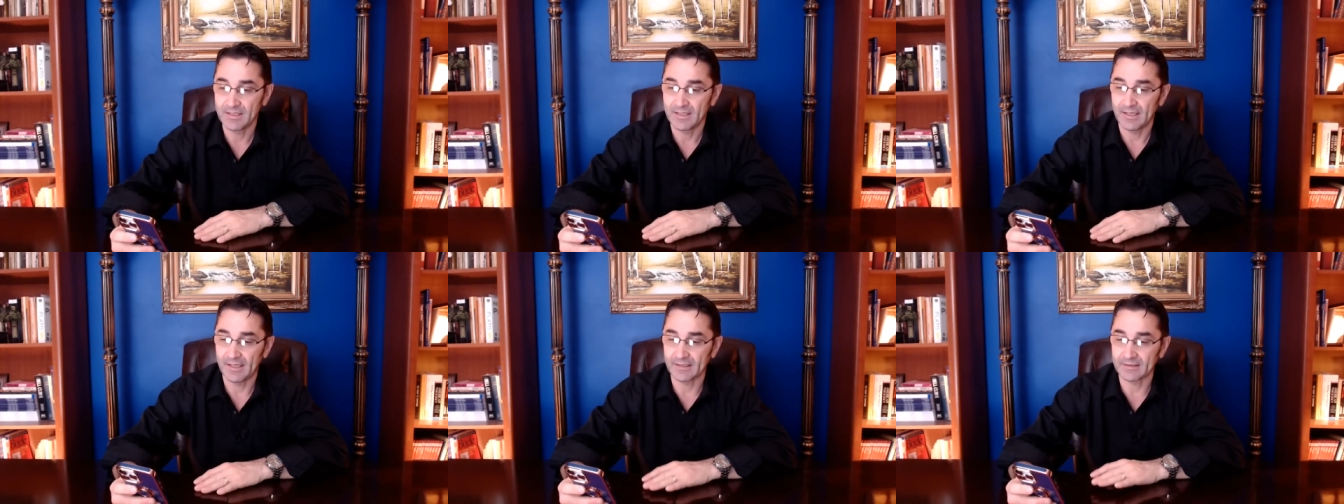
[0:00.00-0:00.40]

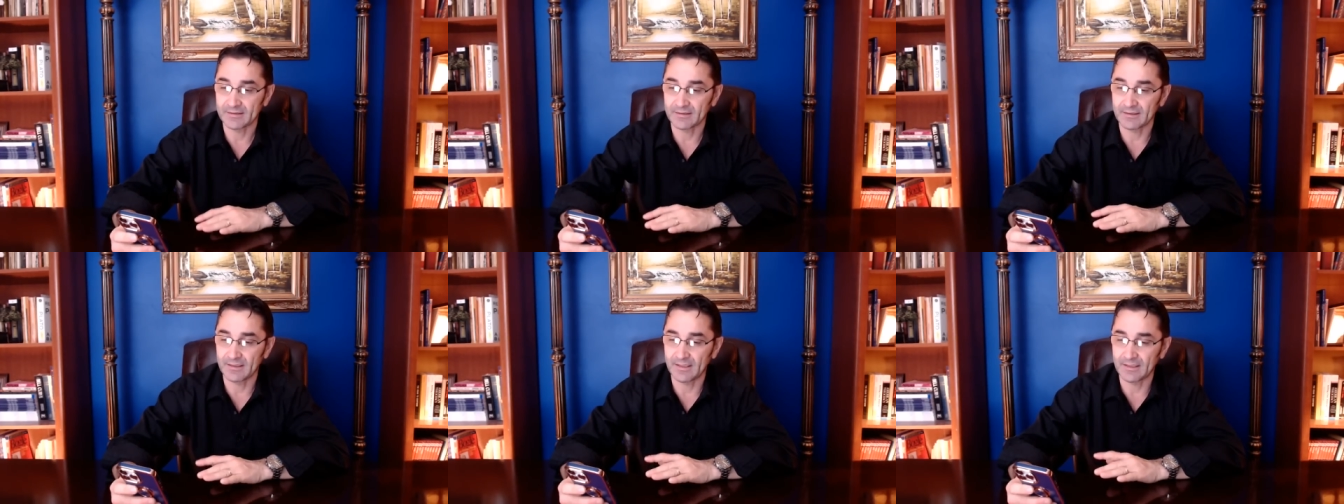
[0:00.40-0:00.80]
as,
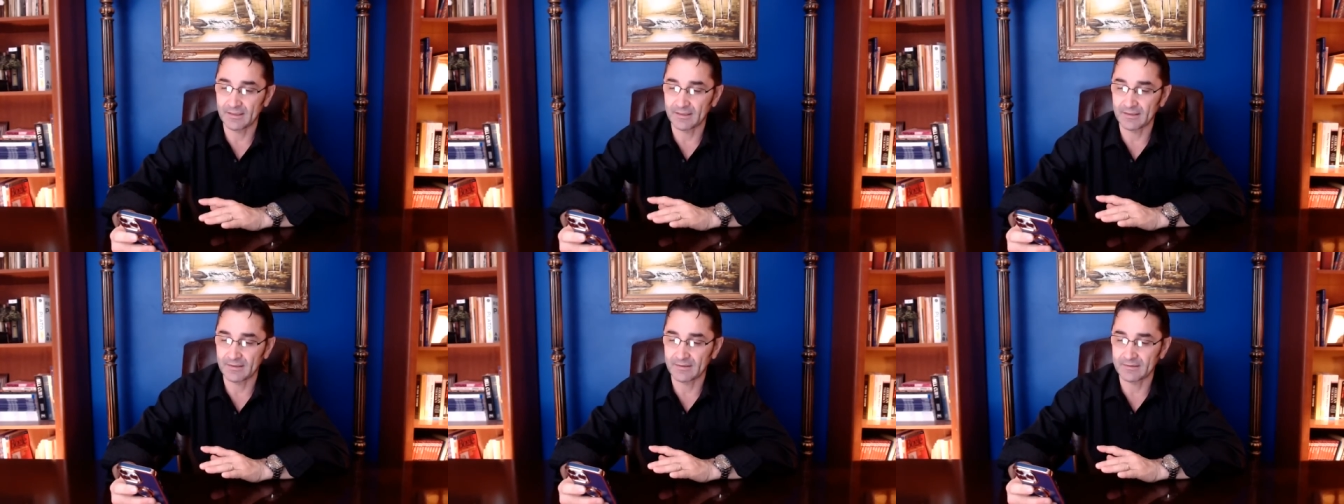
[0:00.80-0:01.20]

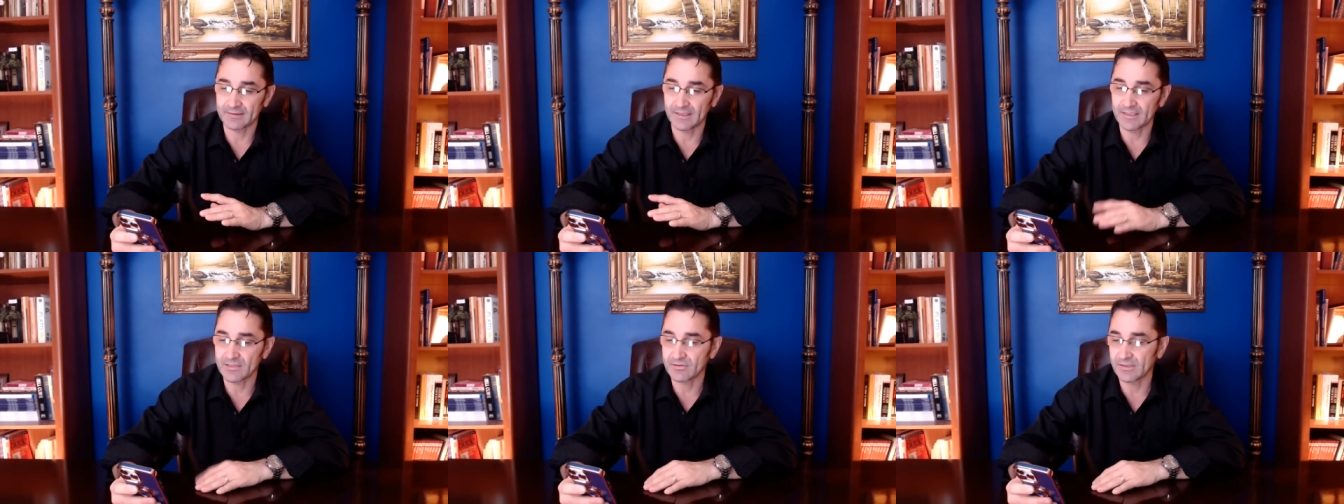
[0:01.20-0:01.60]
as
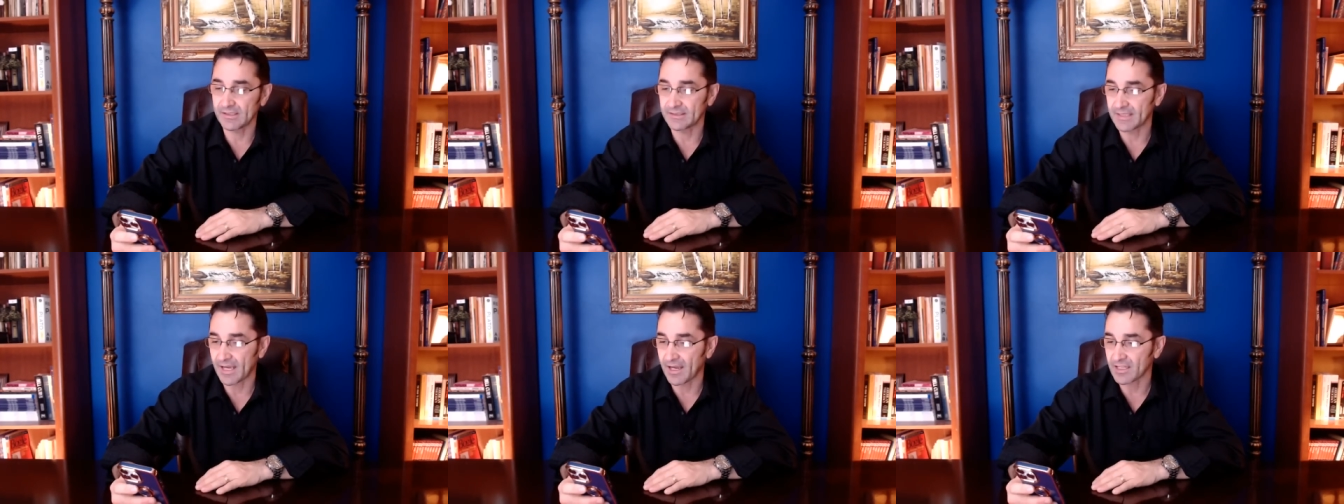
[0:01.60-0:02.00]
Israeli
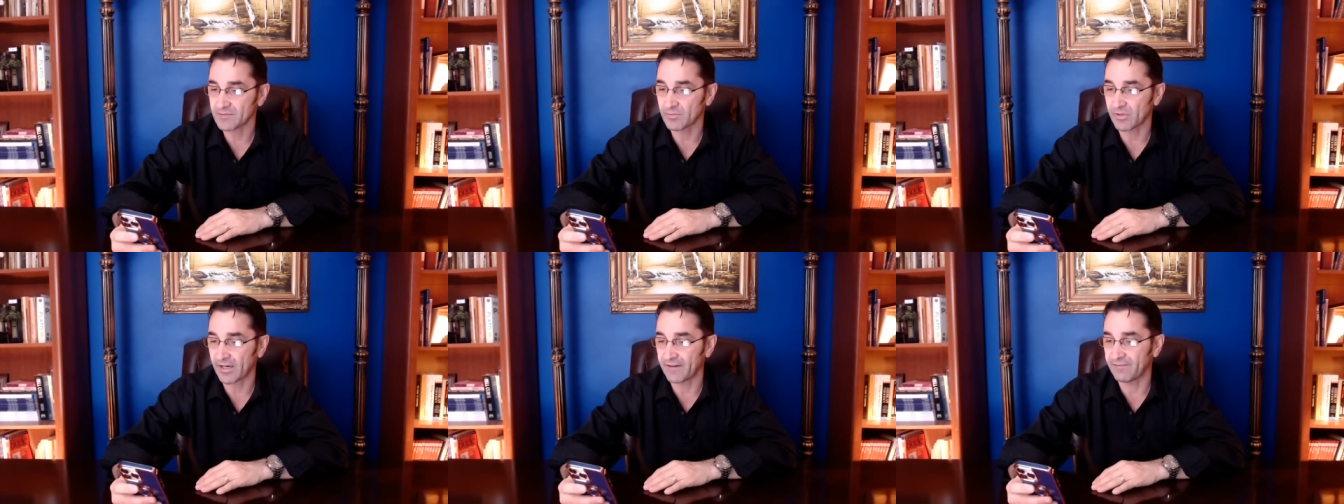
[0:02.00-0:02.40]

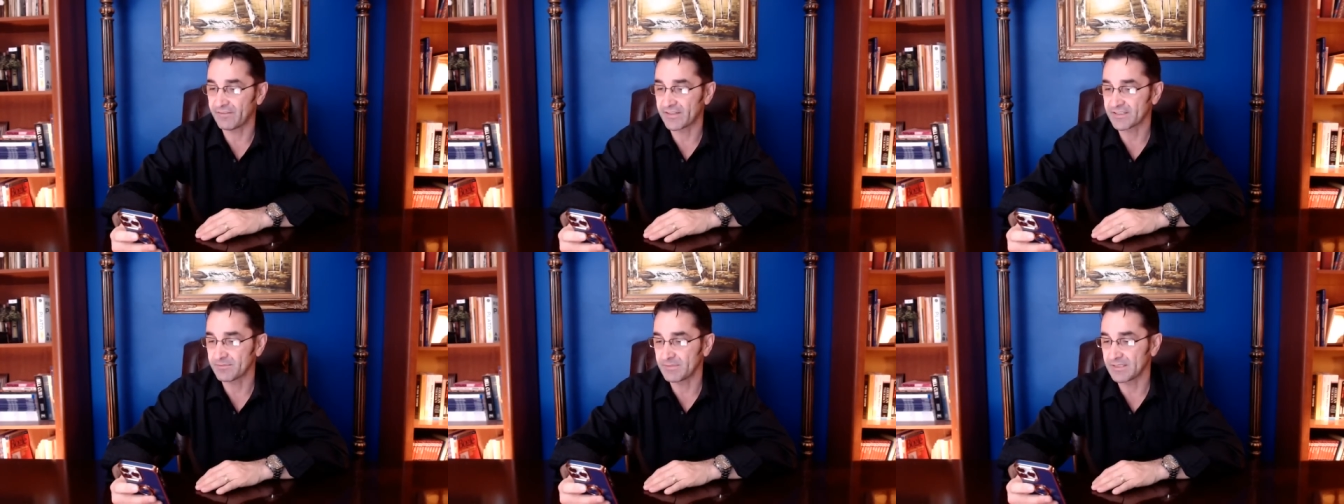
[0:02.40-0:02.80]
Diaspora
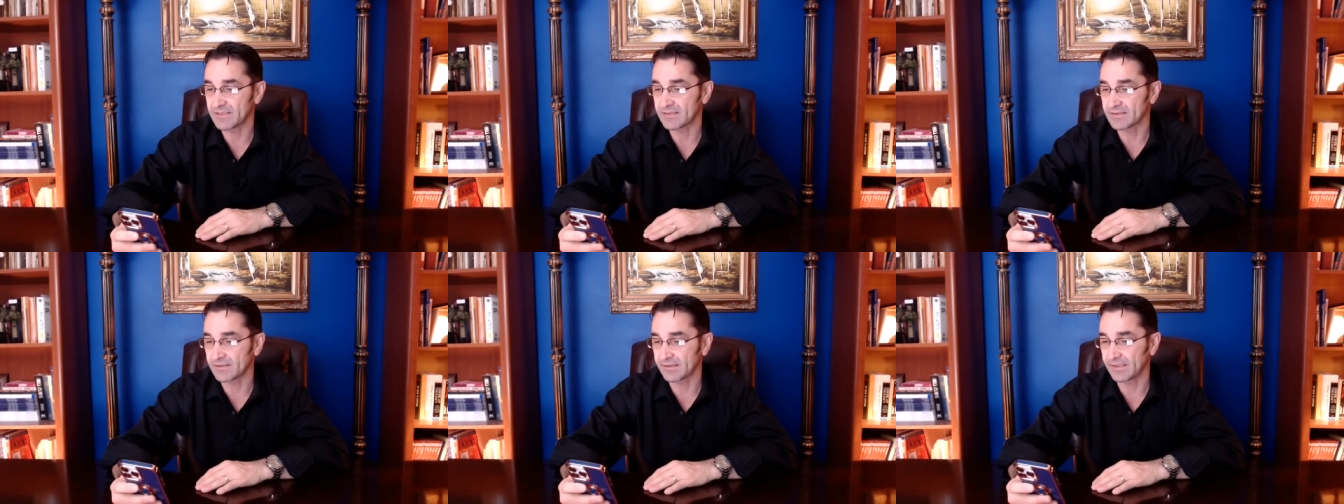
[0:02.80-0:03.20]
Affairs
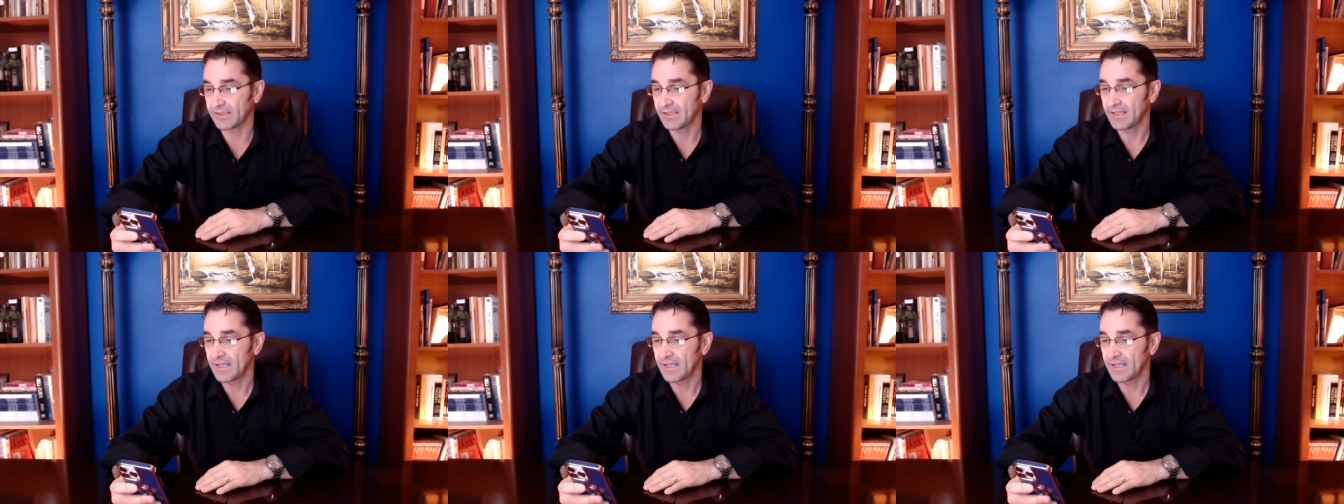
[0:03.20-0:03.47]
Ministry